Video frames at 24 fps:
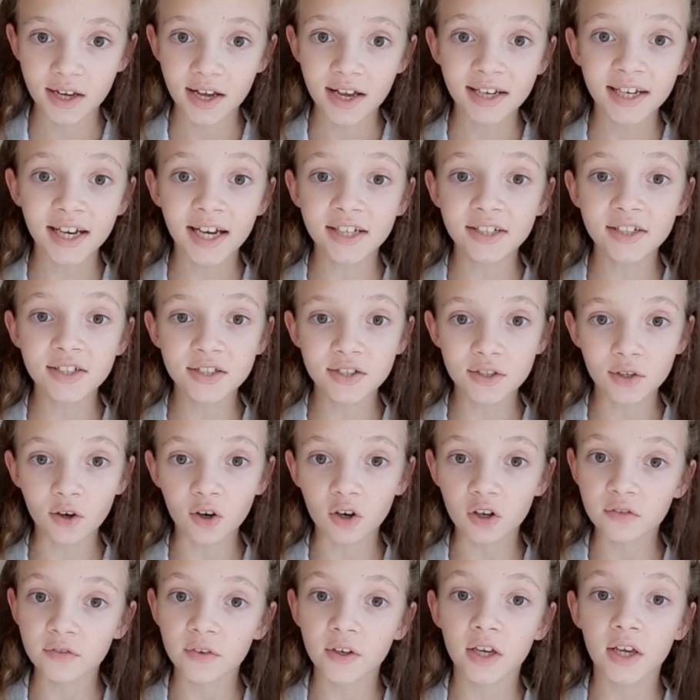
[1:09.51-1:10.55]
can
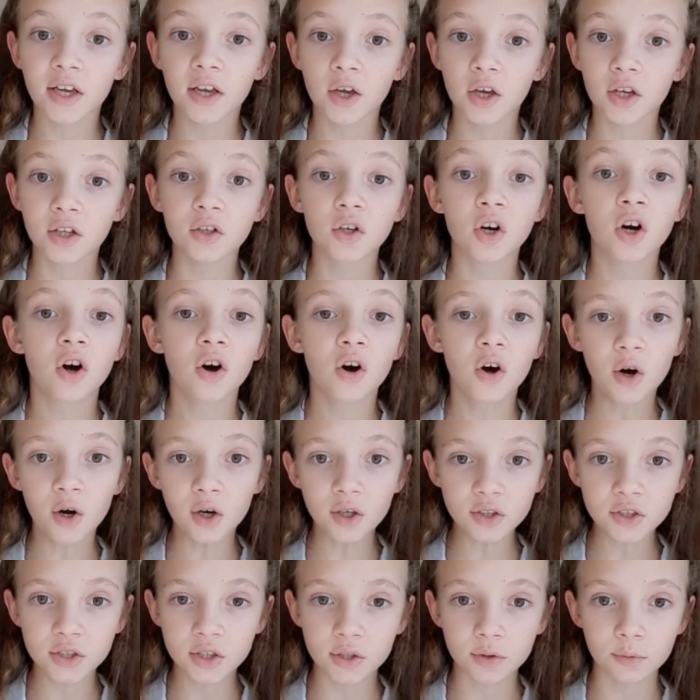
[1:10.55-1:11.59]
dissolve in
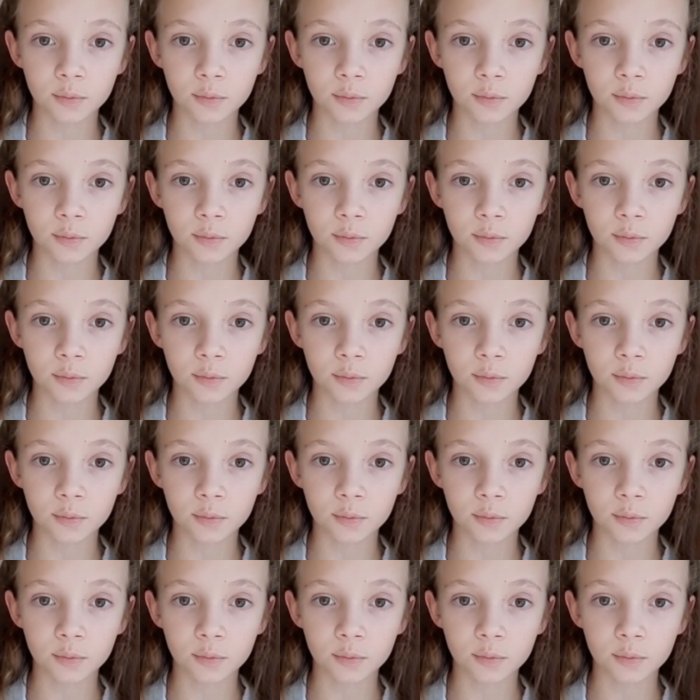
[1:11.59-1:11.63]
hotter